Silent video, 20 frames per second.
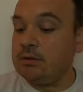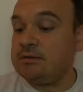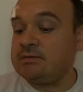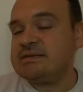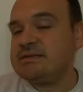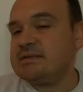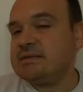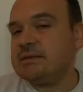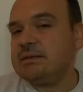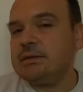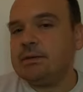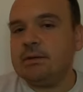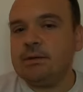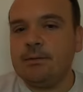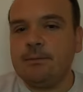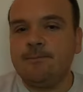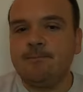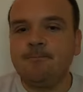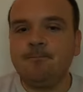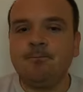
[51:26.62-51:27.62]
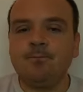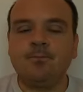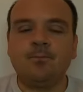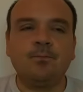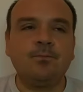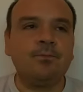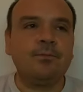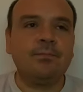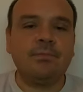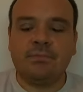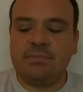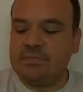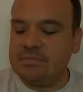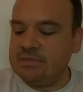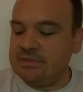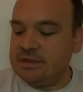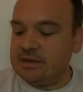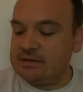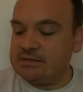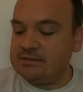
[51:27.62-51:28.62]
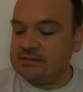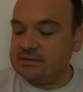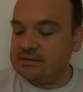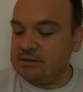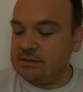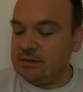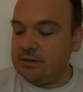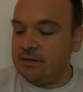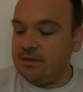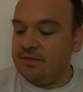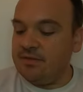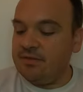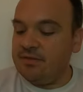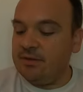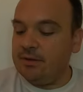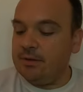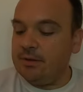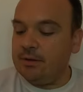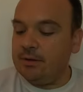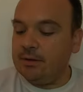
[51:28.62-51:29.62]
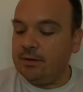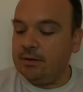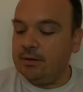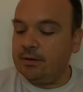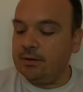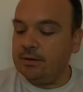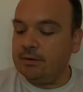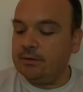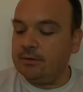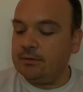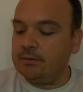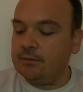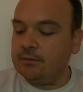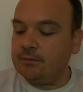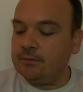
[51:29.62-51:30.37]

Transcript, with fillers: Uh, test test uh, the